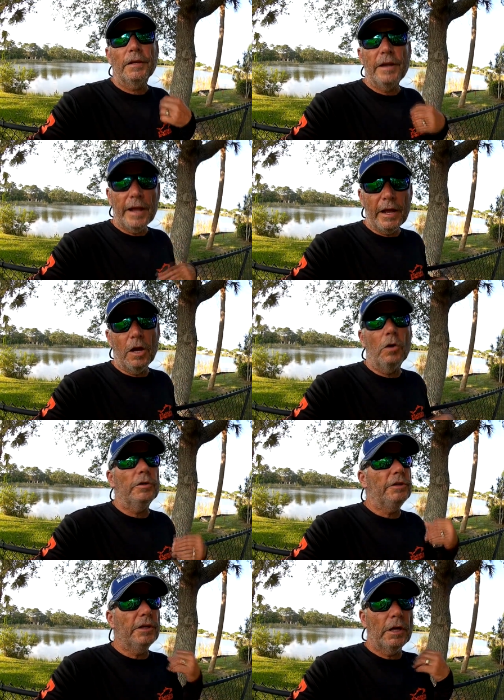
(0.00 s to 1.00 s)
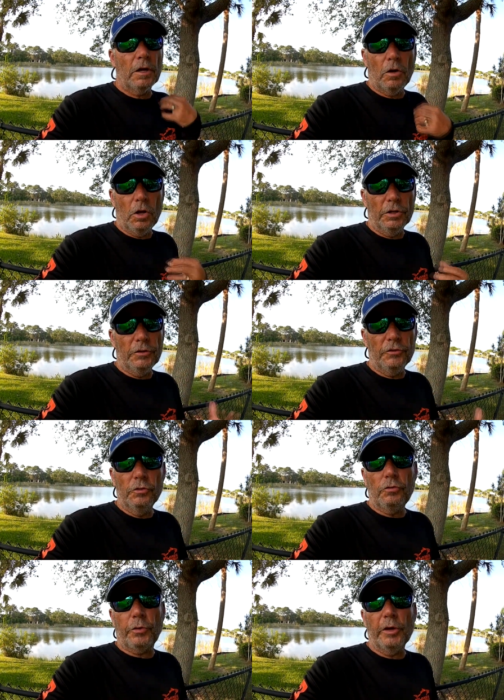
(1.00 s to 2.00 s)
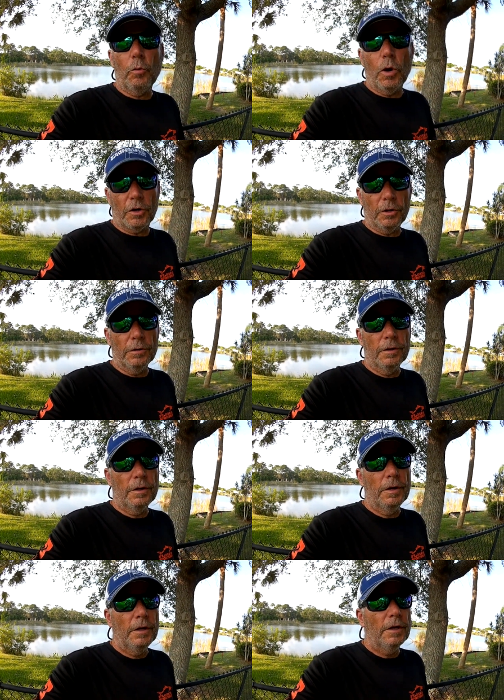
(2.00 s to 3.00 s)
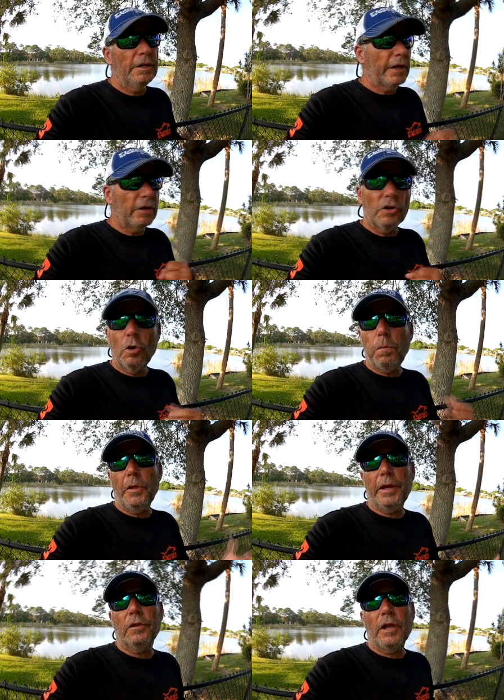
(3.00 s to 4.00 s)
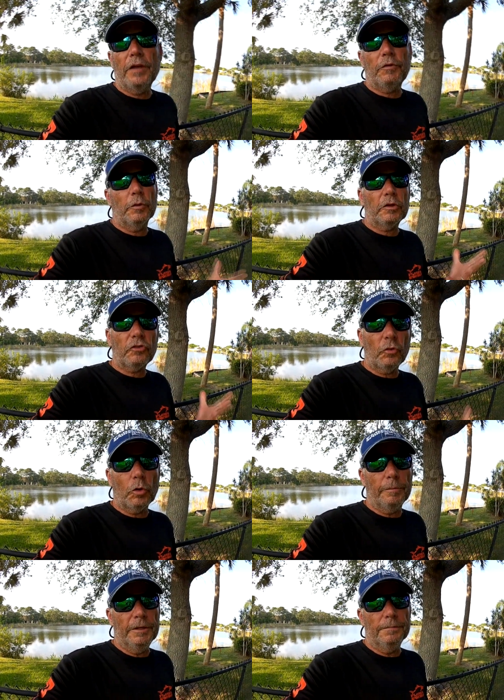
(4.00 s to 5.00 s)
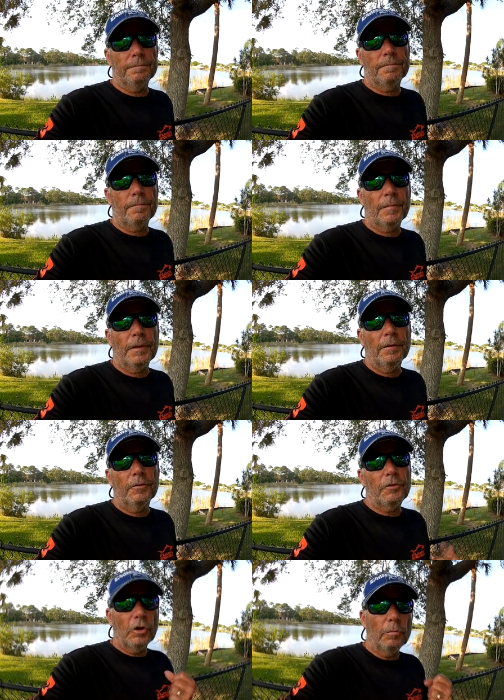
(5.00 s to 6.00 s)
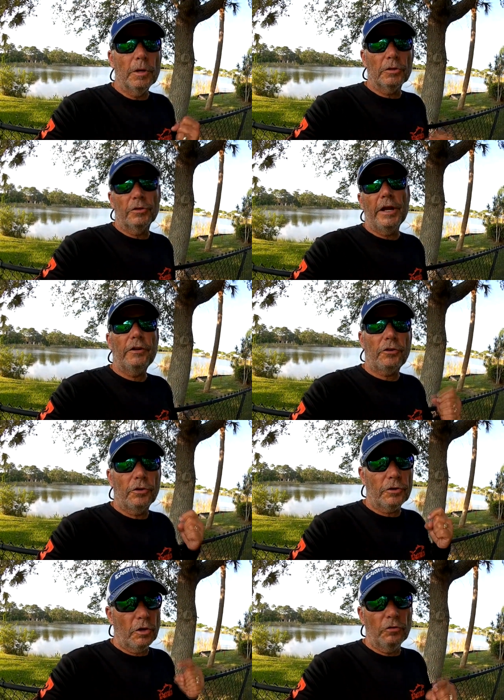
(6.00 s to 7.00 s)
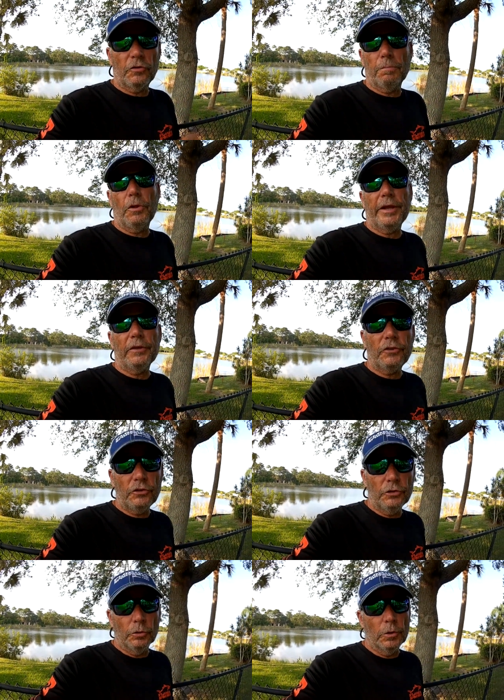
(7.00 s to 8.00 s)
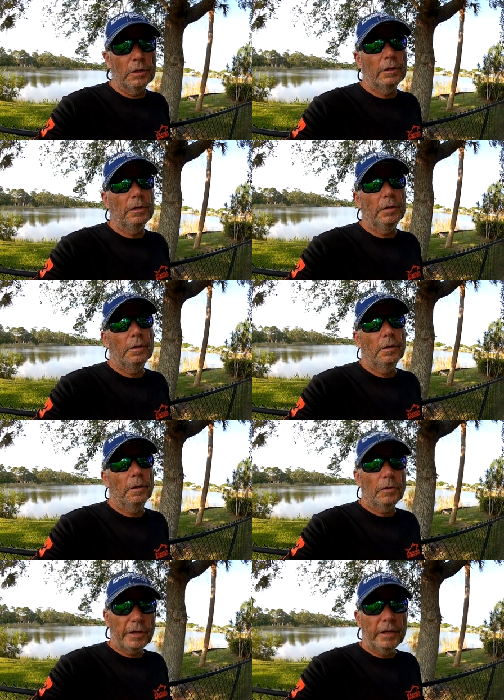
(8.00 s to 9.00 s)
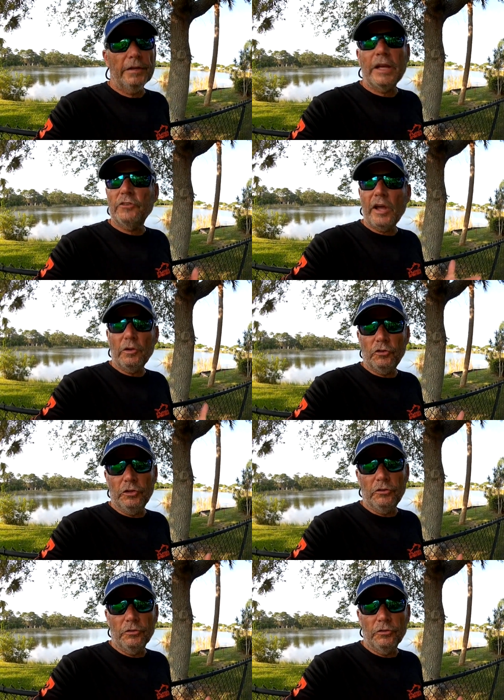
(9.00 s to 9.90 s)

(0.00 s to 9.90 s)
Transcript: Now you got all this nutrient water, you got no plant life to absorb it. So Mother Nature goes to plan two. Okay, that's algae.